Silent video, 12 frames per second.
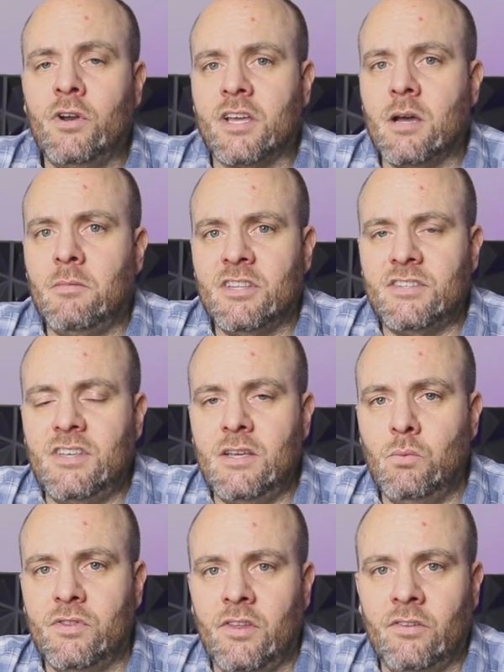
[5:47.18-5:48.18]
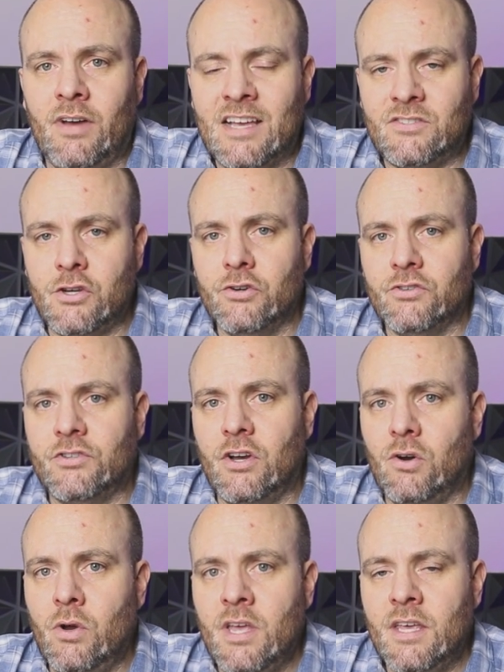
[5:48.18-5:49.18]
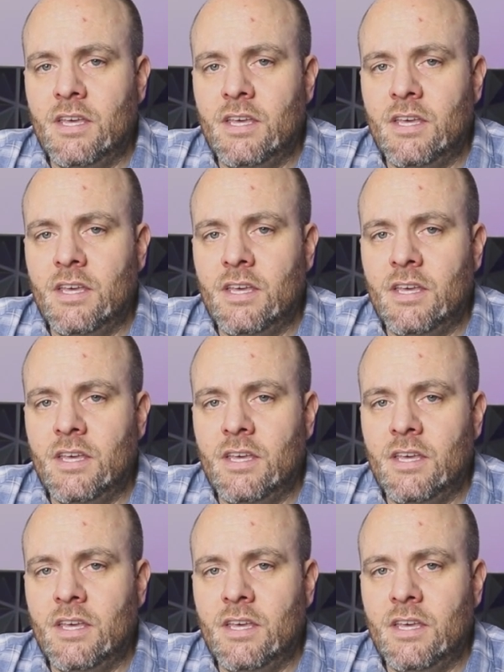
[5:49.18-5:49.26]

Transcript: one to come on the scene within the last year or so